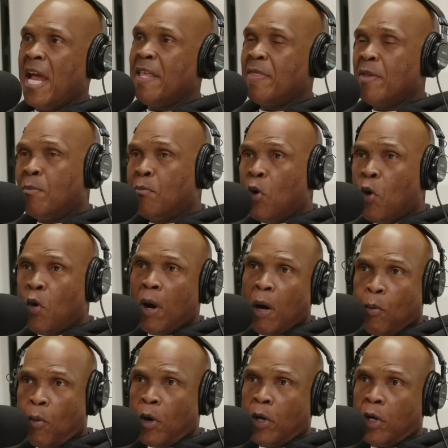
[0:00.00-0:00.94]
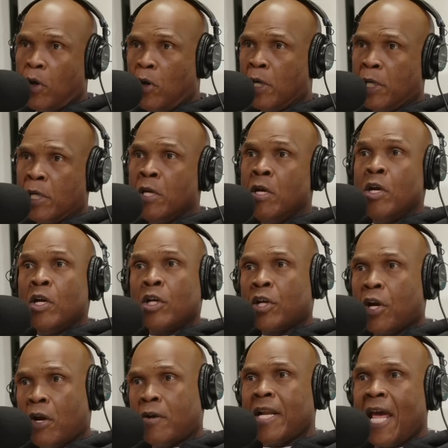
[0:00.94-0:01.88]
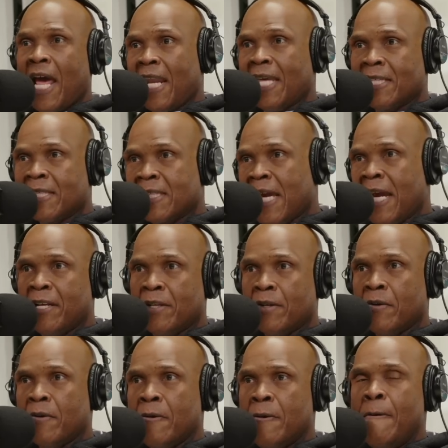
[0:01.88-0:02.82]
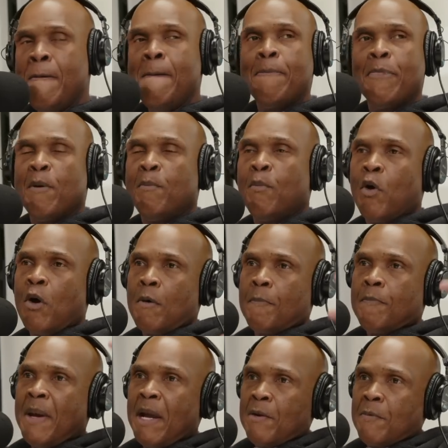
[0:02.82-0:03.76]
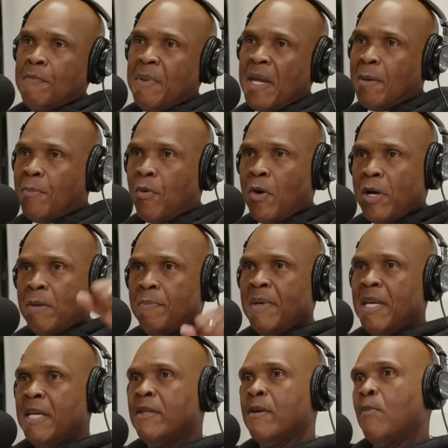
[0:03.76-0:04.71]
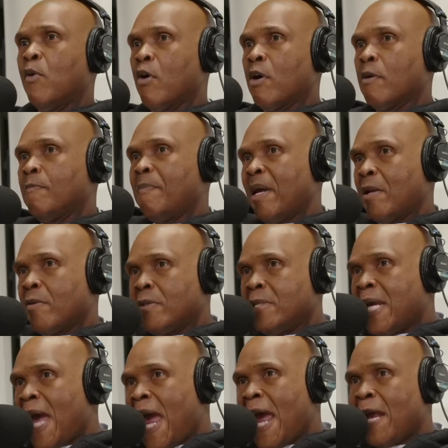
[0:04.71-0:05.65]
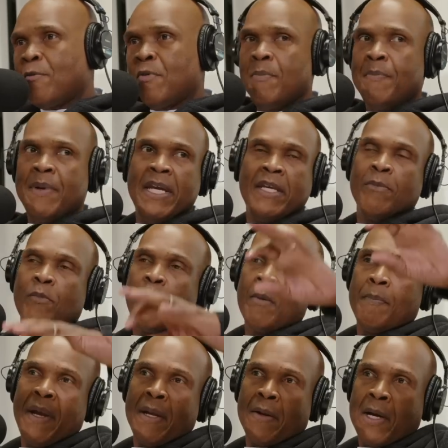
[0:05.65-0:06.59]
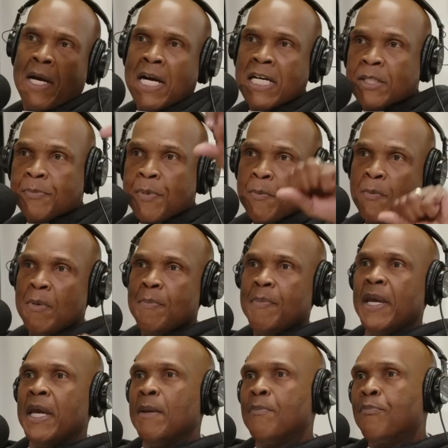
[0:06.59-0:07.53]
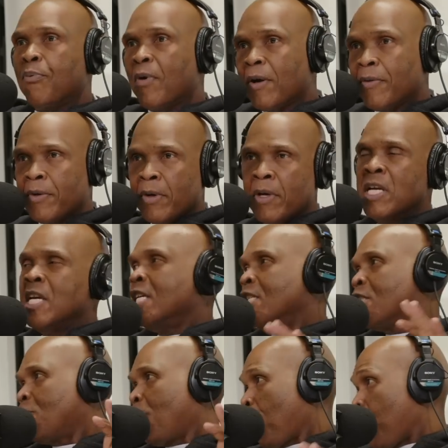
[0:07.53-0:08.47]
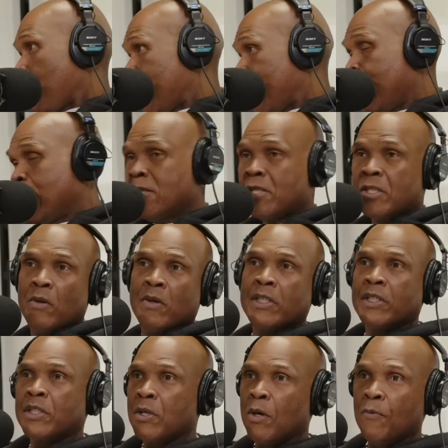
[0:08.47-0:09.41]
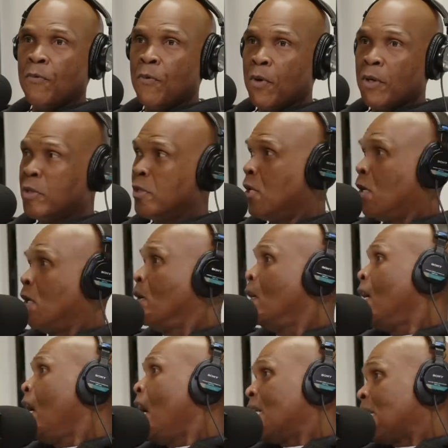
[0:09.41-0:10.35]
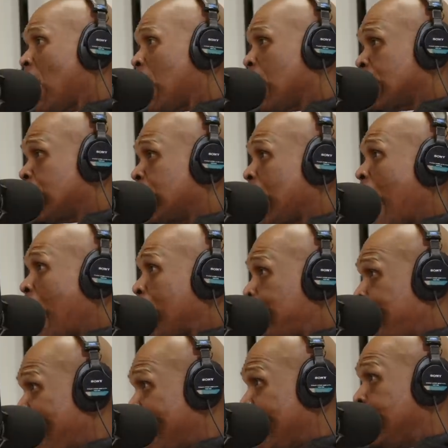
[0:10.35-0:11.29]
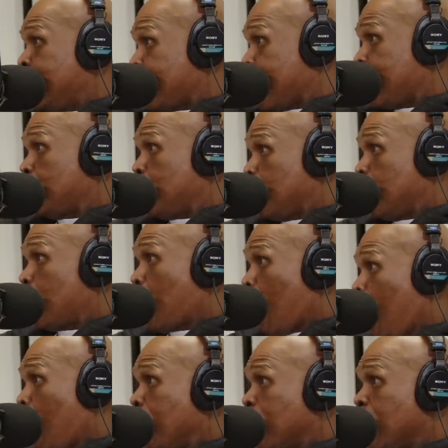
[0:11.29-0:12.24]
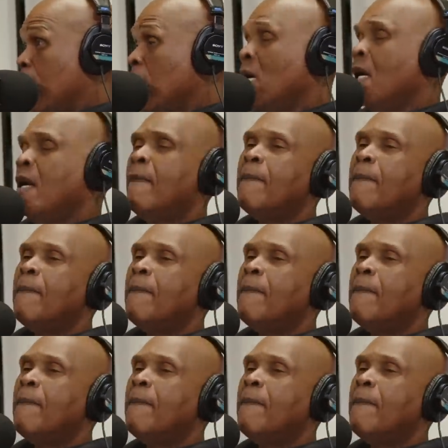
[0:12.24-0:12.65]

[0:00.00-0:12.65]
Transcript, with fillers: And the more I work on Kurt Alexander, the more yeah. better big boy would be, the more better yep. dad would be, the more better husband would be, brother, yeah. friends, so on and so forth. You I know, a side piece as you would call me.